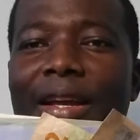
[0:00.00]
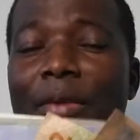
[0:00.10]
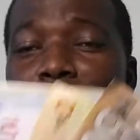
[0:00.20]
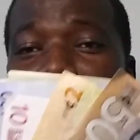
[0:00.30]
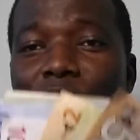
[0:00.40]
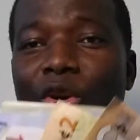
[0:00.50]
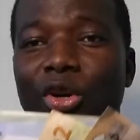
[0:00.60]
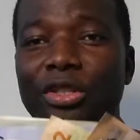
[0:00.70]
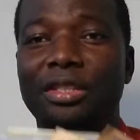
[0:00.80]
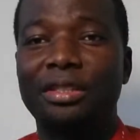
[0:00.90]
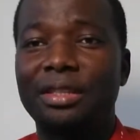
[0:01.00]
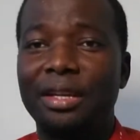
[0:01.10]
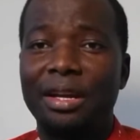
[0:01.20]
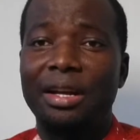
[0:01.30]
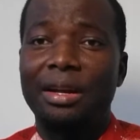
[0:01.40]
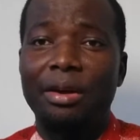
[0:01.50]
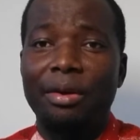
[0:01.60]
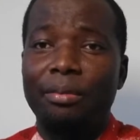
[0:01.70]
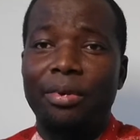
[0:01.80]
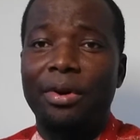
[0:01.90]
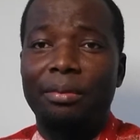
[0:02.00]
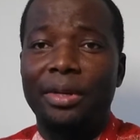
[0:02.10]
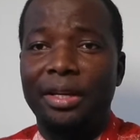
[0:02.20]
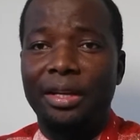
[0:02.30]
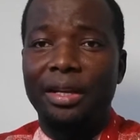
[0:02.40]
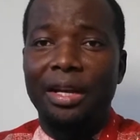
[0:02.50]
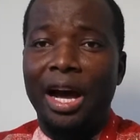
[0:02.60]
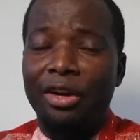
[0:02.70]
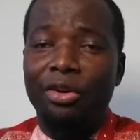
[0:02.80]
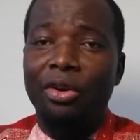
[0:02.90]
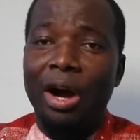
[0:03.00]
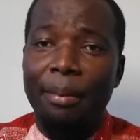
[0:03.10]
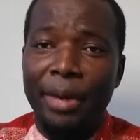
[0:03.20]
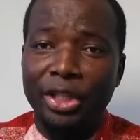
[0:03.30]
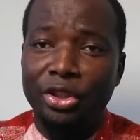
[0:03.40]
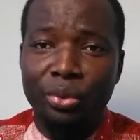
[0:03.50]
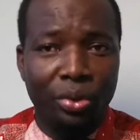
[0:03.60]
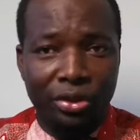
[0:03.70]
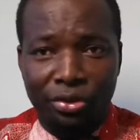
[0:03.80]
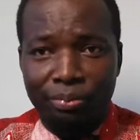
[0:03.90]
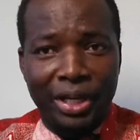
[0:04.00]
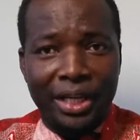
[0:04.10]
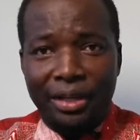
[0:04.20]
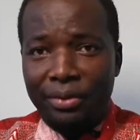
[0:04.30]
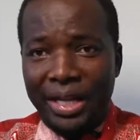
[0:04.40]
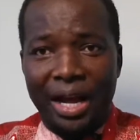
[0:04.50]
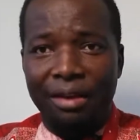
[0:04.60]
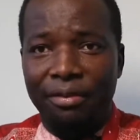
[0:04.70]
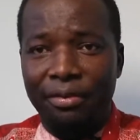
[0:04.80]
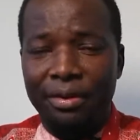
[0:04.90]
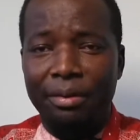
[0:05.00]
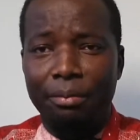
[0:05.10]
And because probably I don't know how much you want to make in life,